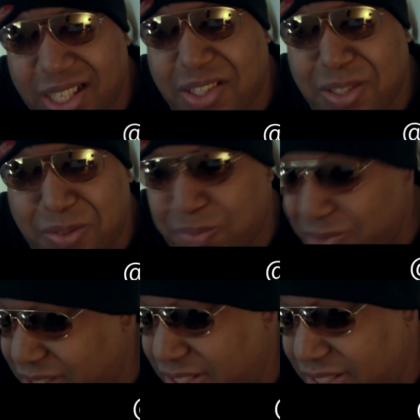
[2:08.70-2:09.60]
this,
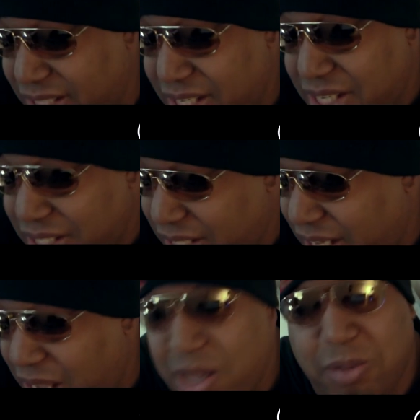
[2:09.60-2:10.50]
like
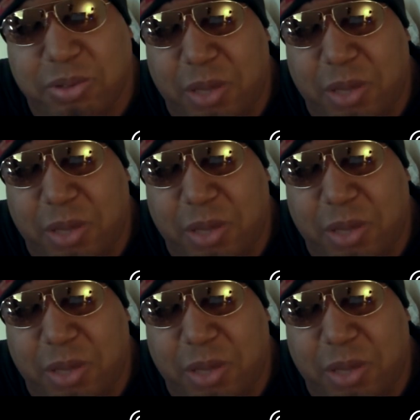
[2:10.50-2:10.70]
I, I, was,